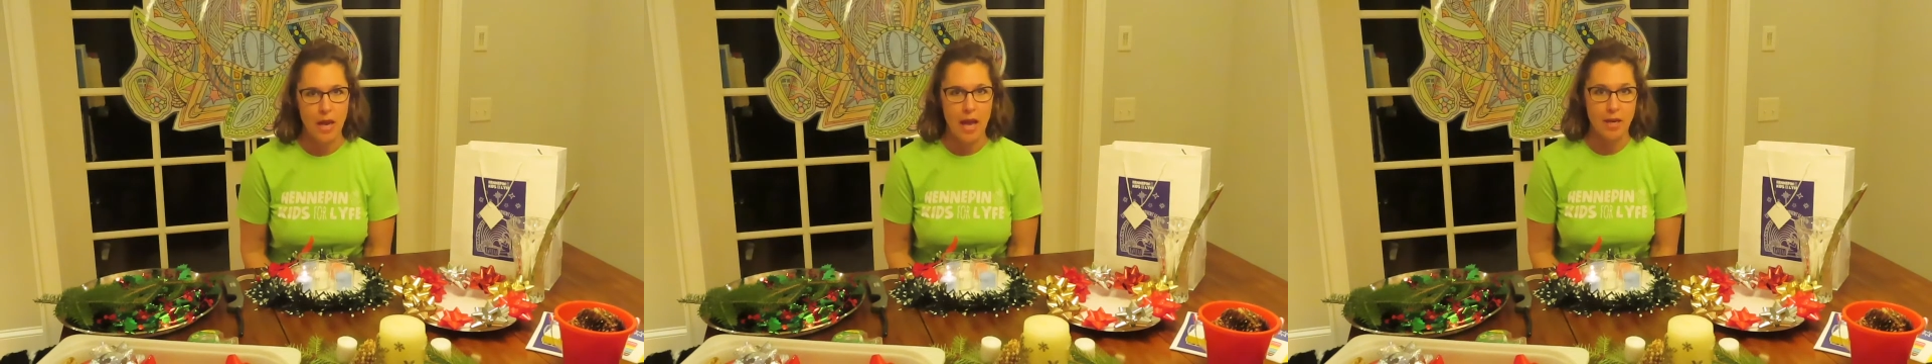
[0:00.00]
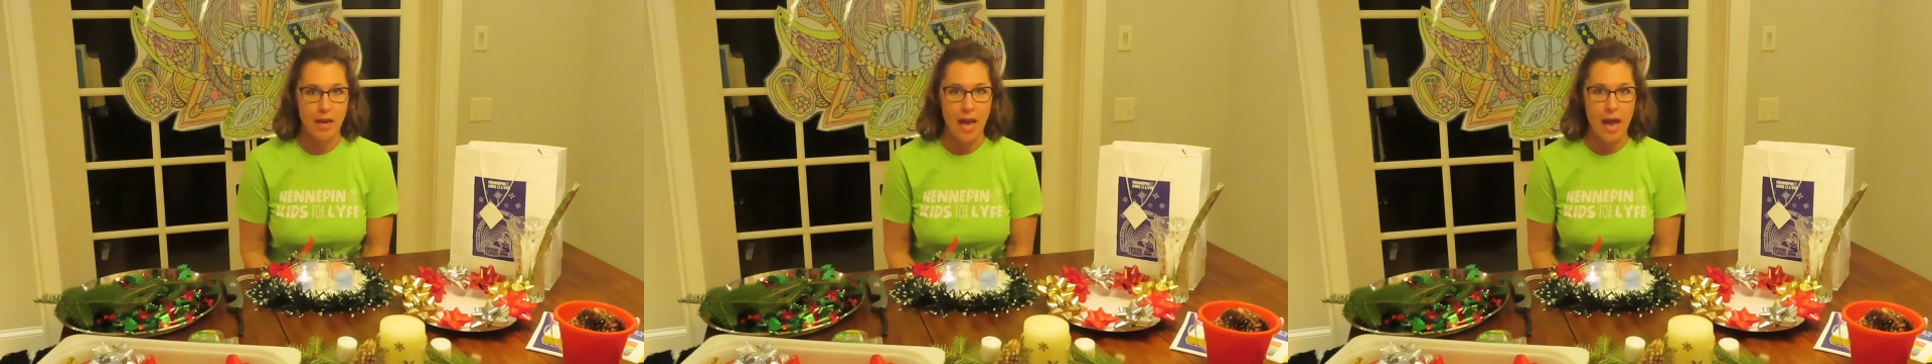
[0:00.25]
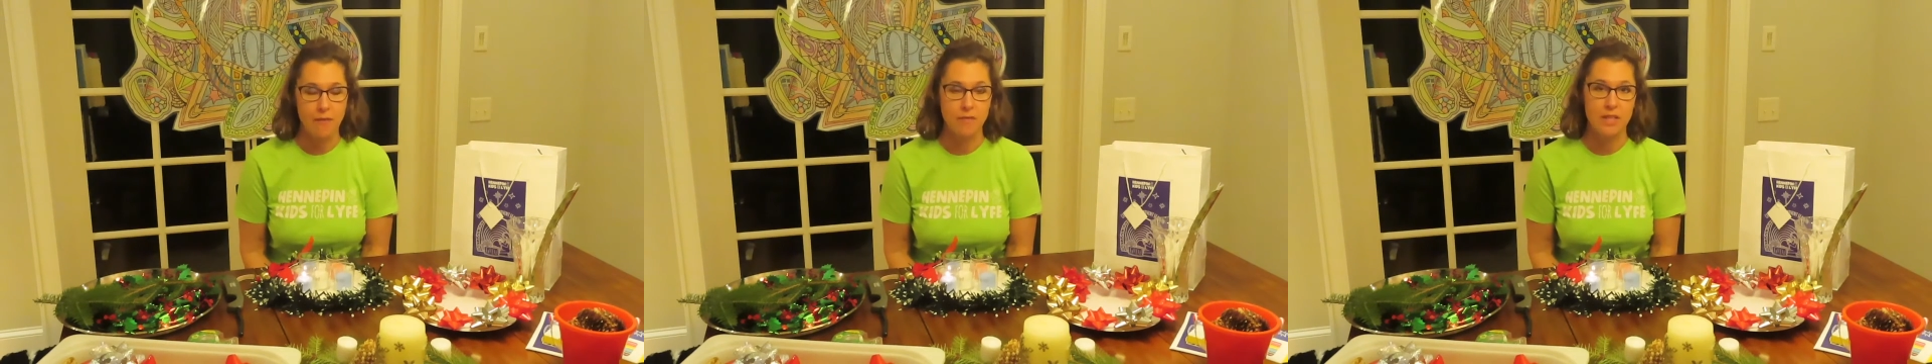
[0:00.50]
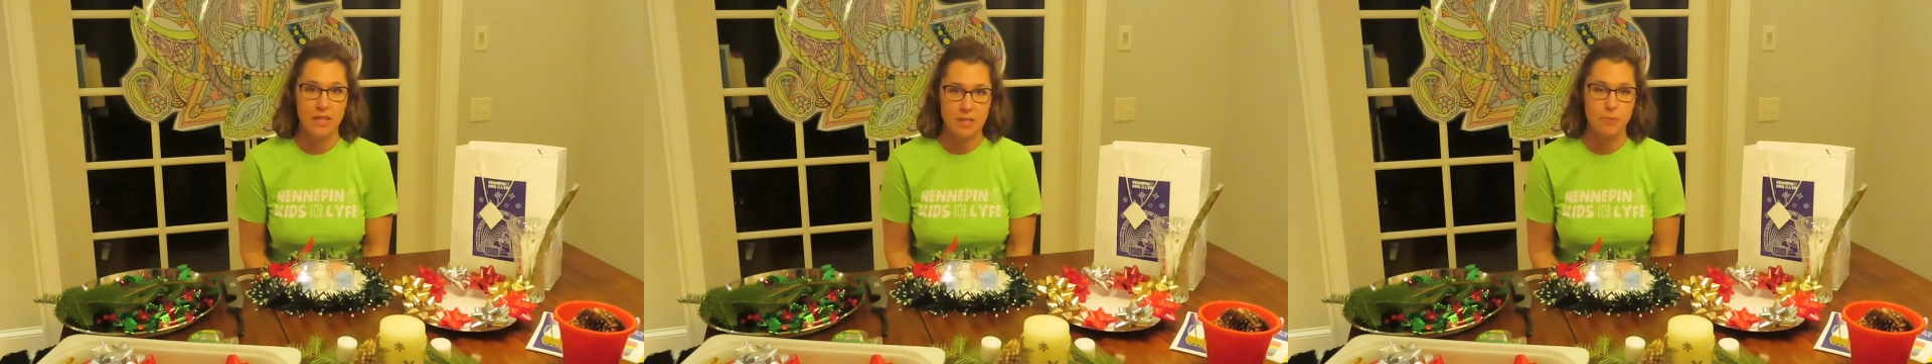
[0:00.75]
and
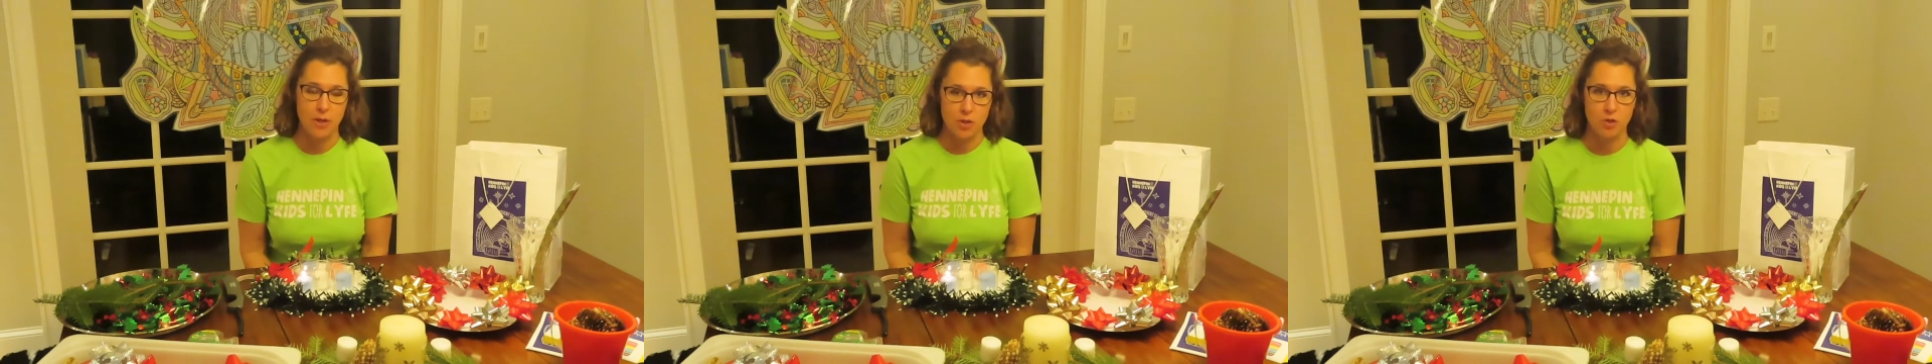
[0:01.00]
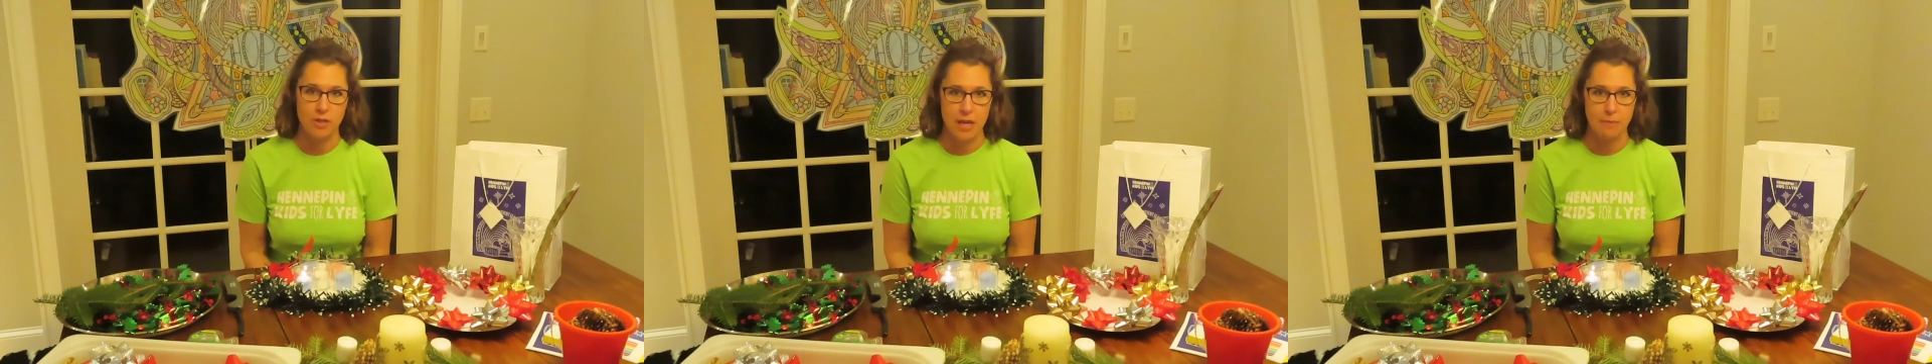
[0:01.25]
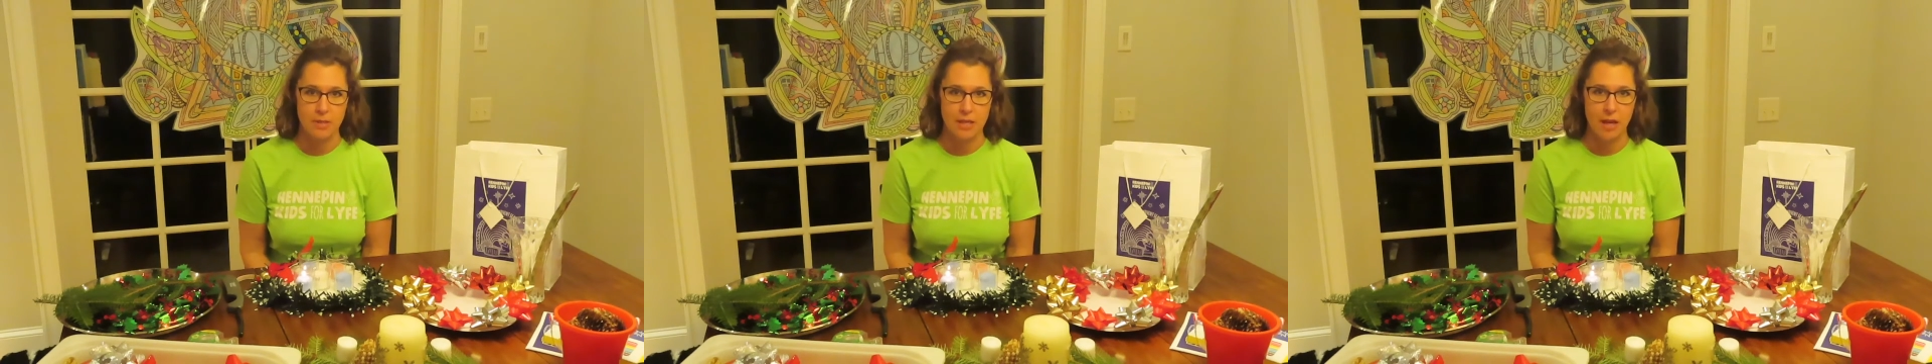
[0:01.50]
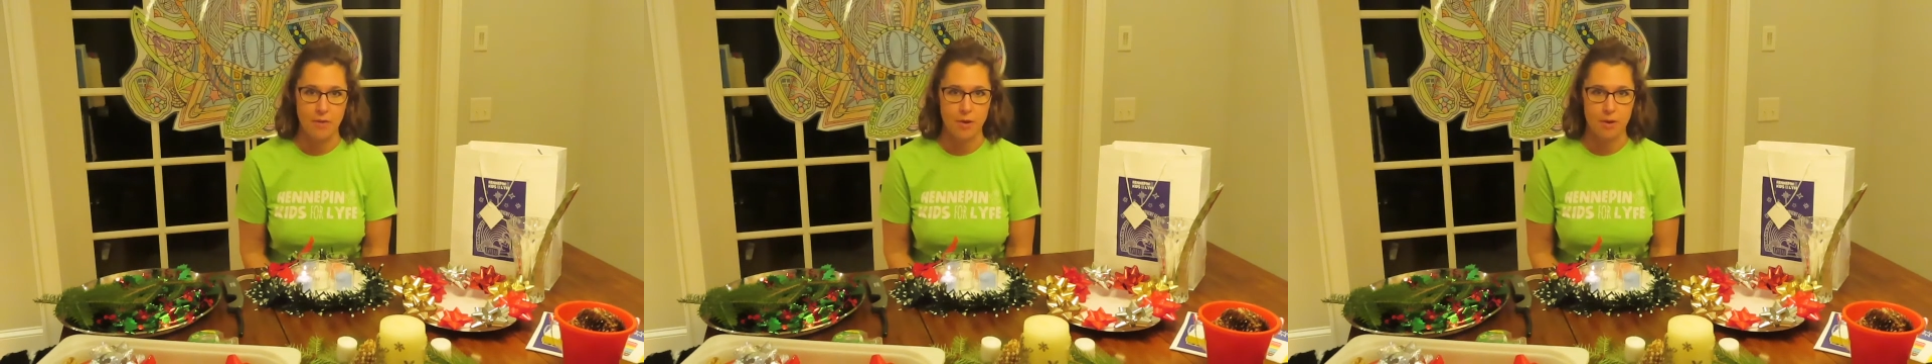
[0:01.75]
have this special time
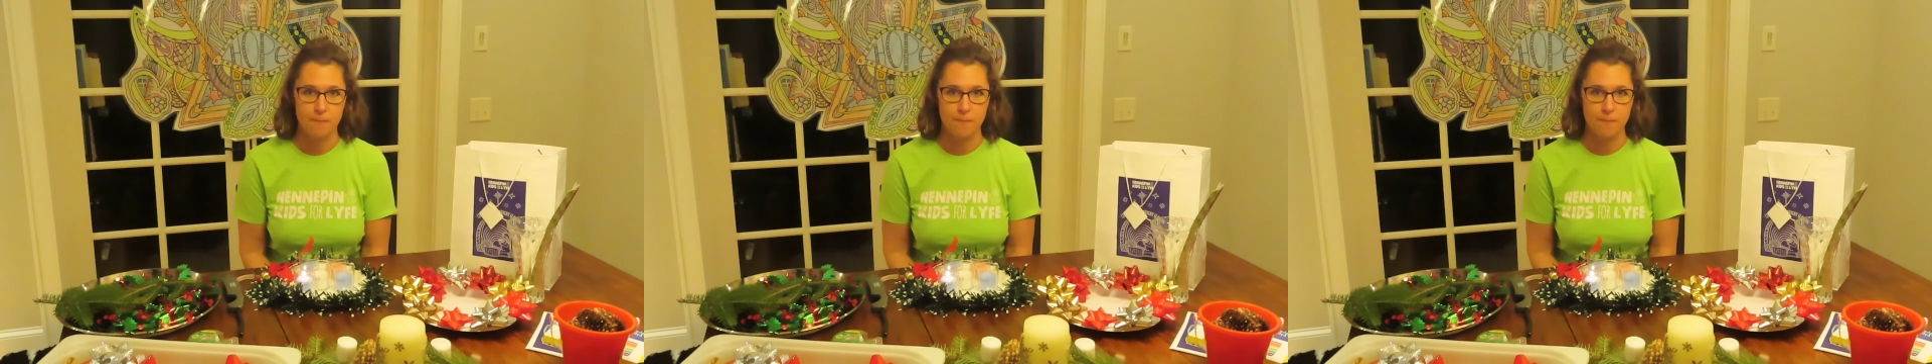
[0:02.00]
together.